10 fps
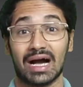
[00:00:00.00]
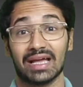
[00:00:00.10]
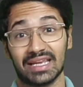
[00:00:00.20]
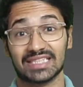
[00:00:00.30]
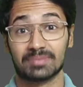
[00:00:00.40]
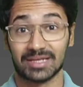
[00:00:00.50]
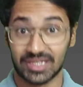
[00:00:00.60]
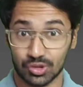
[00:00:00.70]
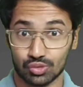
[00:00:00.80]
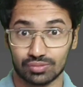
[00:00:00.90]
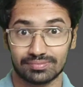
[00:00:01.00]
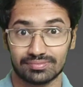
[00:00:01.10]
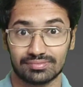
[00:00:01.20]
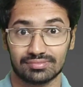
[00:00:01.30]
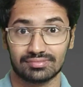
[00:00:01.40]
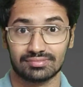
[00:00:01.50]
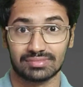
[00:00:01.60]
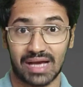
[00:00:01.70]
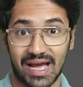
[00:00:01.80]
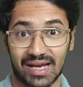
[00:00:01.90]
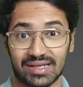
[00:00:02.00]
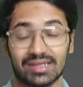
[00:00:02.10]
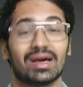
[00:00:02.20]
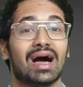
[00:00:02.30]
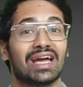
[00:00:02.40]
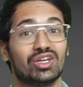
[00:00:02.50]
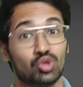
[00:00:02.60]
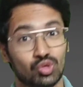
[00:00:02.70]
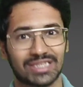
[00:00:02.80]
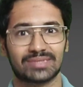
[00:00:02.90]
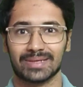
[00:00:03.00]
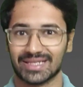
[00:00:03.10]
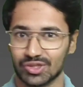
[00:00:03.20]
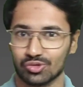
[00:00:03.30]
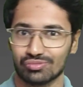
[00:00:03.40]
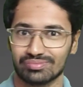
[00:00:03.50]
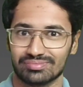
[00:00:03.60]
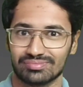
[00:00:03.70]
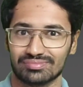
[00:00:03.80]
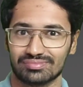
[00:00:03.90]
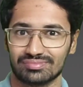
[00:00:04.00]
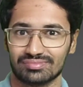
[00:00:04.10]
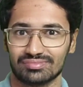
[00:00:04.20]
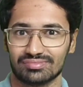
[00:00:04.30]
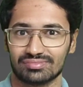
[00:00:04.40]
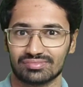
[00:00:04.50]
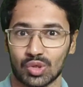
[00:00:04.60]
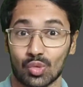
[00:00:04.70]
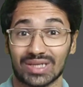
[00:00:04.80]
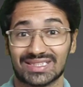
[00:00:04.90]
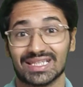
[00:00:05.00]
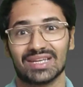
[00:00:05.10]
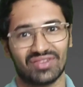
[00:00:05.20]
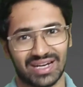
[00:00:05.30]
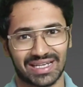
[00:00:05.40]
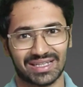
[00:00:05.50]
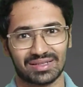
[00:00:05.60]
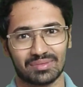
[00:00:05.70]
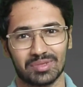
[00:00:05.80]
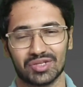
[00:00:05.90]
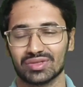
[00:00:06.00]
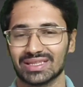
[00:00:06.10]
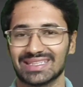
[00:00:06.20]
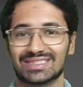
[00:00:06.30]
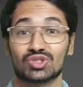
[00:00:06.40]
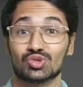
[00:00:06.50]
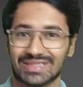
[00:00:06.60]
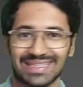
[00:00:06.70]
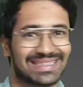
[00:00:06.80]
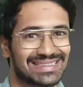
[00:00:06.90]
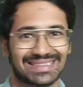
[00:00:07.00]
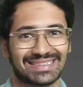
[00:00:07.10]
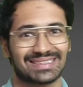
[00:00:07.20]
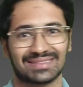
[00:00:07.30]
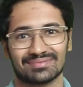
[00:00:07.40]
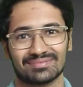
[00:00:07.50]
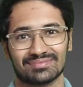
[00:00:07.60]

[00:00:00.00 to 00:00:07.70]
I respect you and I do respect you. What's the difference between these two sentences?